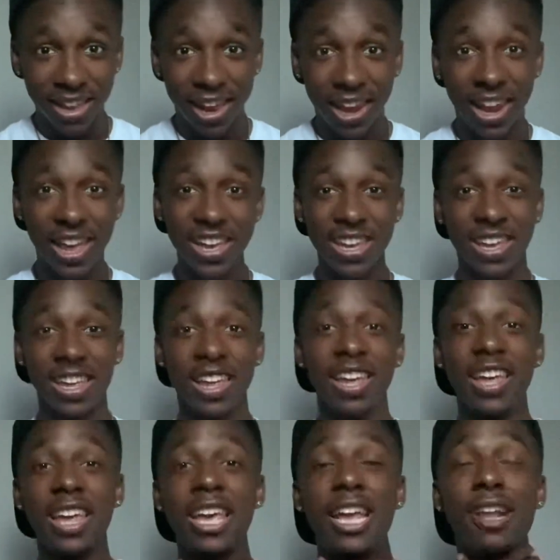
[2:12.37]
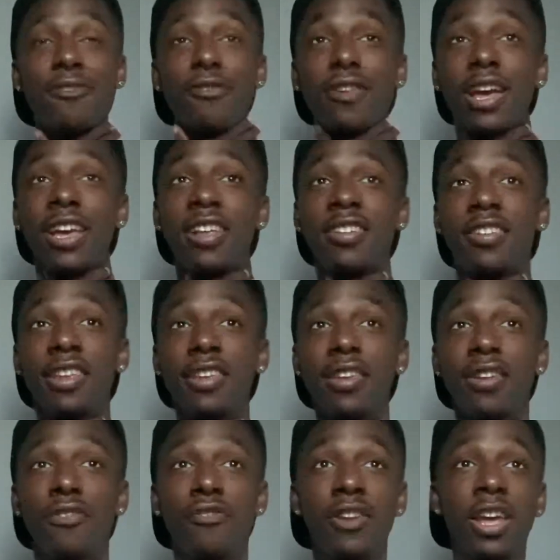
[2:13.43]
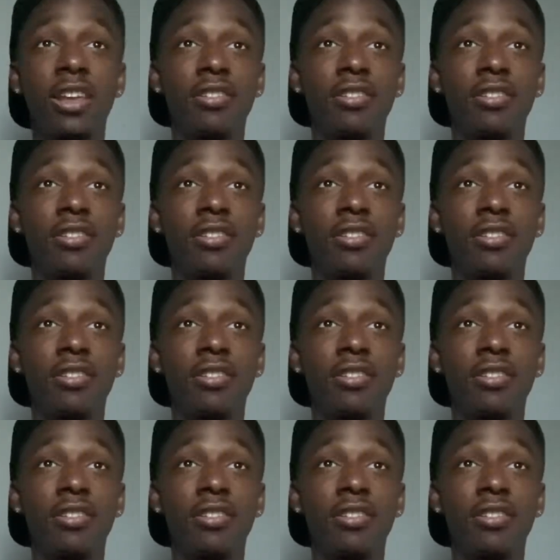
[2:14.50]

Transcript: Like, it's like it's like